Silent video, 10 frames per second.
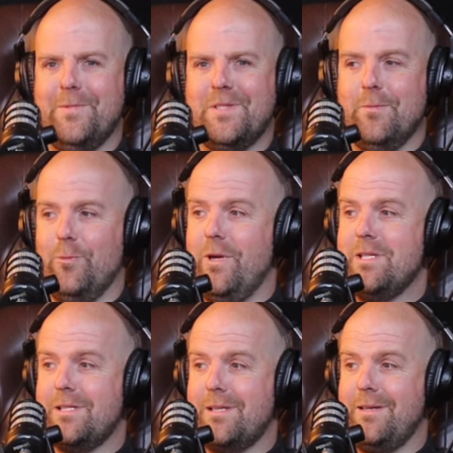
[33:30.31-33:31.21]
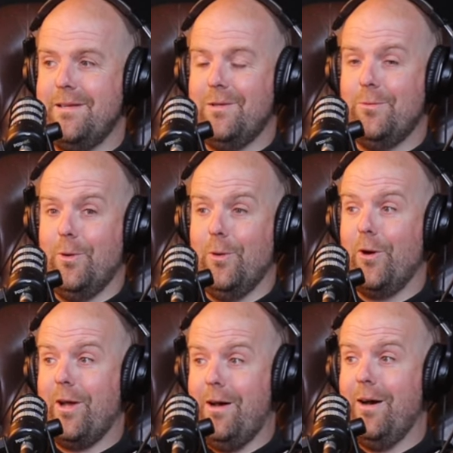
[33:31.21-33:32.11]
some risk, through a lot
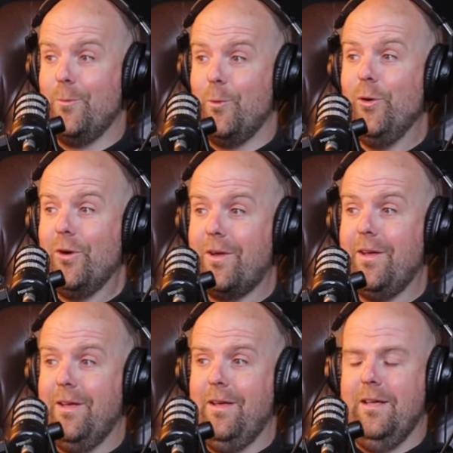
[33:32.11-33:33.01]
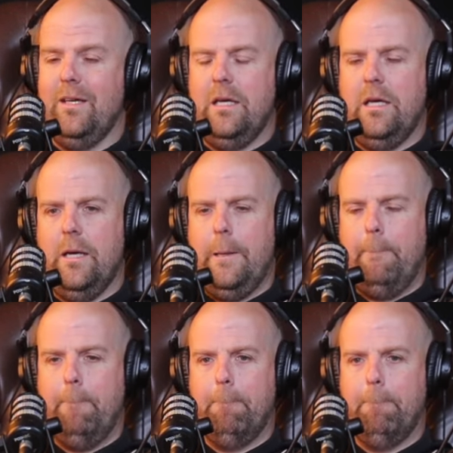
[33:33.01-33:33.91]
of hard work,
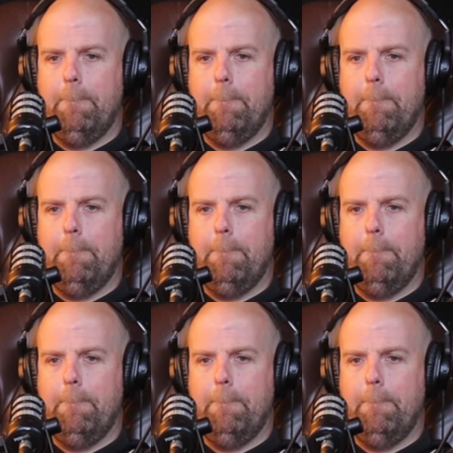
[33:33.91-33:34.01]
um,